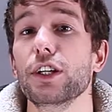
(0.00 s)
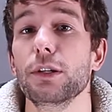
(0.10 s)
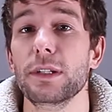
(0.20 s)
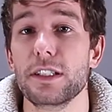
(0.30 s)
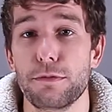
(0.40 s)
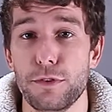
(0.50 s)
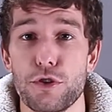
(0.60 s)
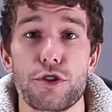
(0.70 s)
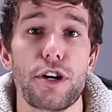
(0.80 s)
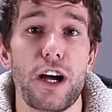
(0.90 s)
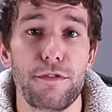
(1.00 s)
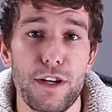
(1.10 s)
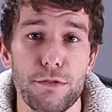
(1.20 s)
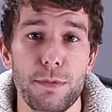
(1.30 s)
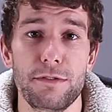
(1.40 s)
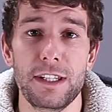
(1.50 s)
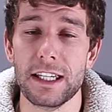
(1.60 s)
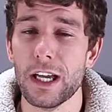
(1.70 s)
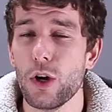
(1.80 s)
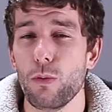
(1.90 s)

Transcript: going to be the future of FPV.